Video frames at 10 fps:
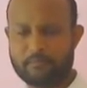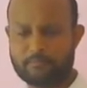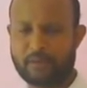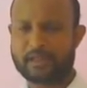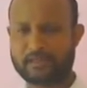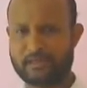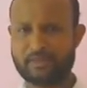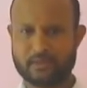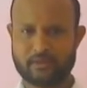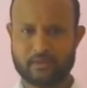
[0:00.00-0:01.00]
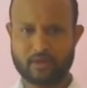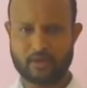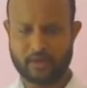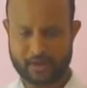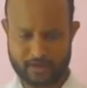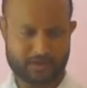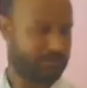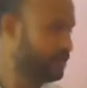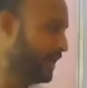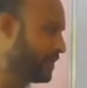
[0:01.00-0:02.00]
plants even
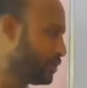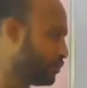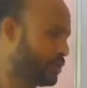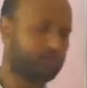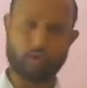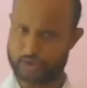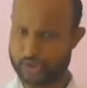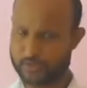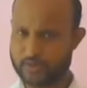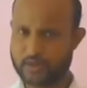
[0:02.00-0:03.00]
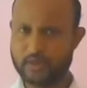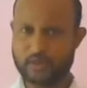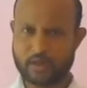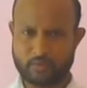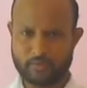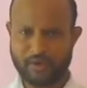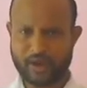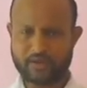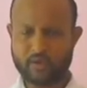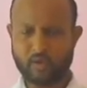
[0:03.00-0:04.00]
related to the growth? We
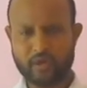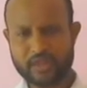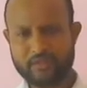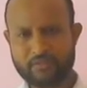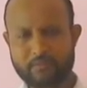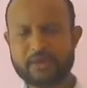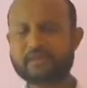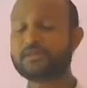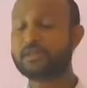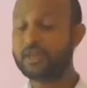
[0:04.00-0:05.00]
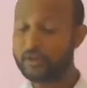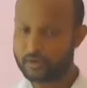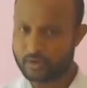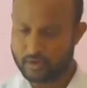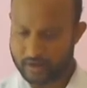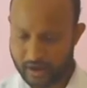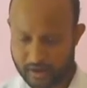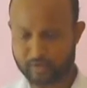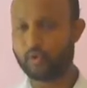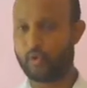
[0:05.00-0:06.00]
find all the living beings, they
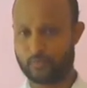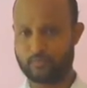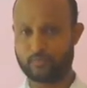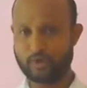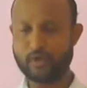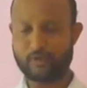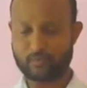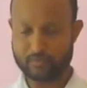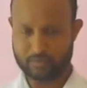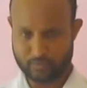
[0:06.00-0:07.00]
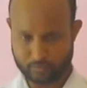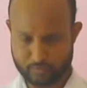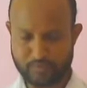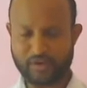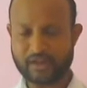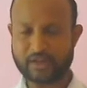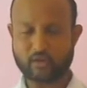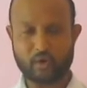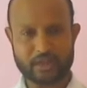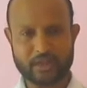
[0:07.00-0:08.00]
grow. We find that
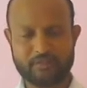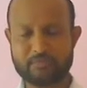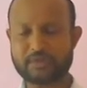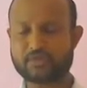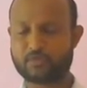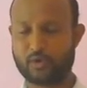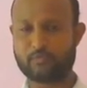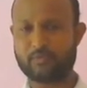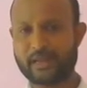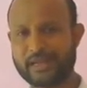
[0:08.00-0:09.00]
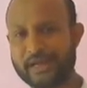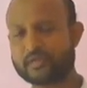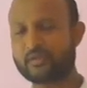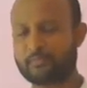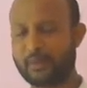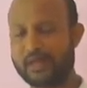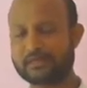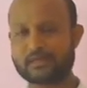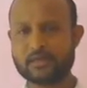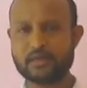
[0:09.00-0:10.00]
all the living beings grow. But in case of the
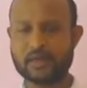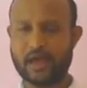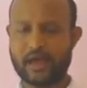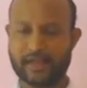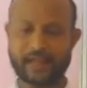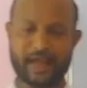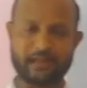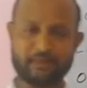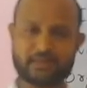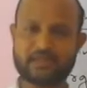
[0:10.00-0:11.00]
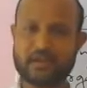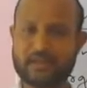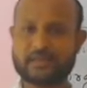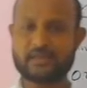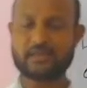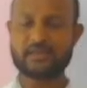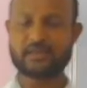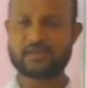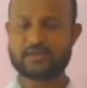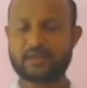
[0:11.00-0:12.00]
plants and the animals, there is
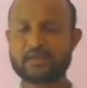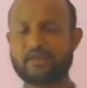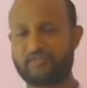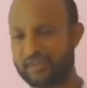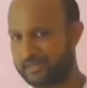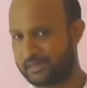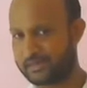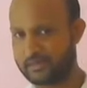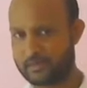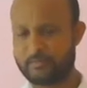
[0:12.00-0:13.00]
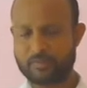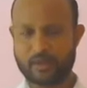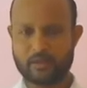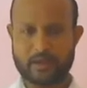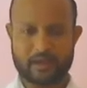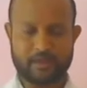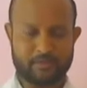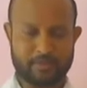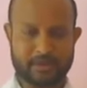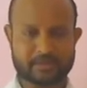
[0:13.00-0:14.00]
certain differences.
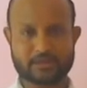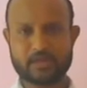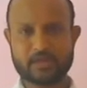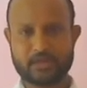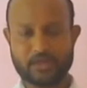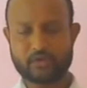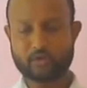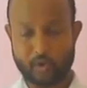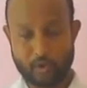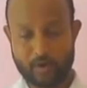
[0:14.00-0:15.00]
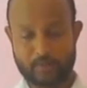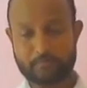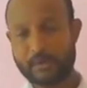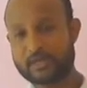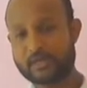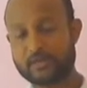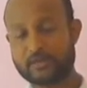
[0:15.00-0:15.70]
Living beings, they grow, but